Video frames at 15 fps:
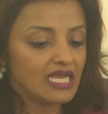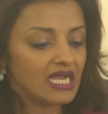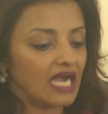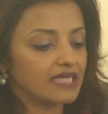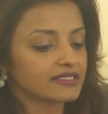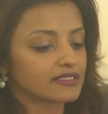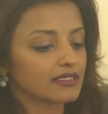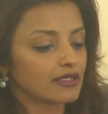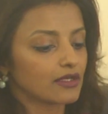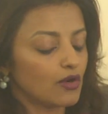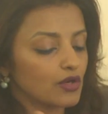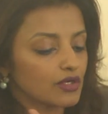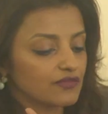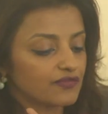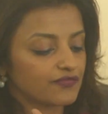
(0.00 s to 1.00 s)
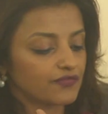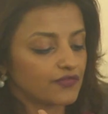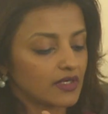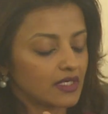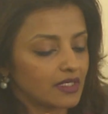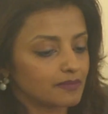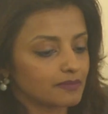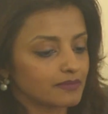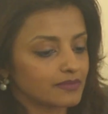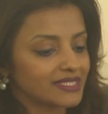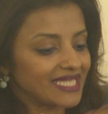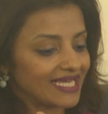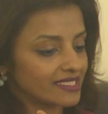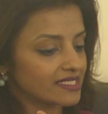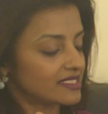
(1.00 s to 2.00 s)
I did a lot of
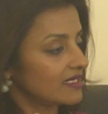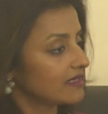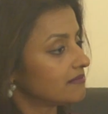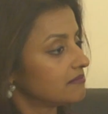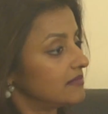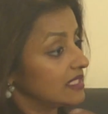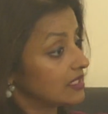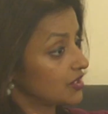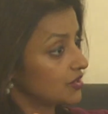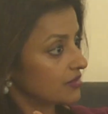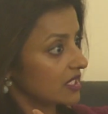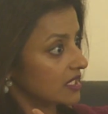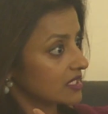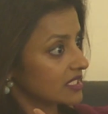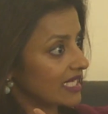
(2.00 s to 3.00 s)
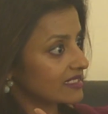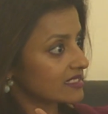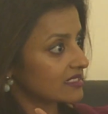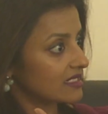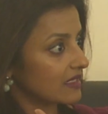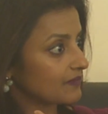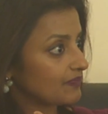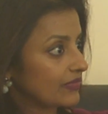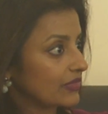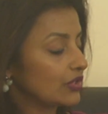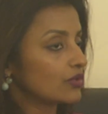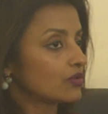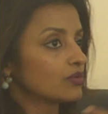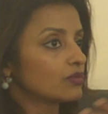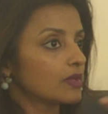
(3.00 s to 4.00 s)
testing, mid-career testing, you
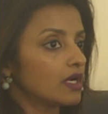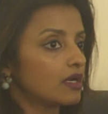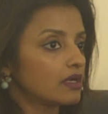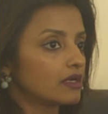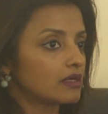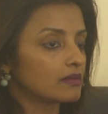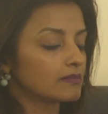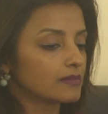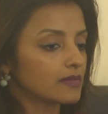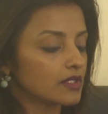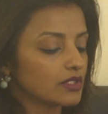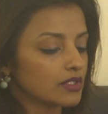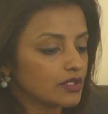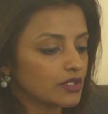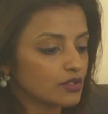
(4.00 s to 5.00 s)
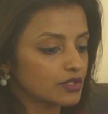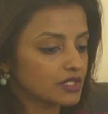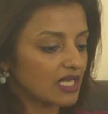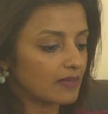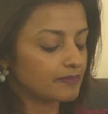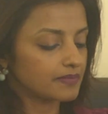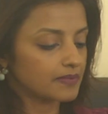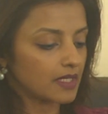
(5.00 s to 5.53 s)
know, looked up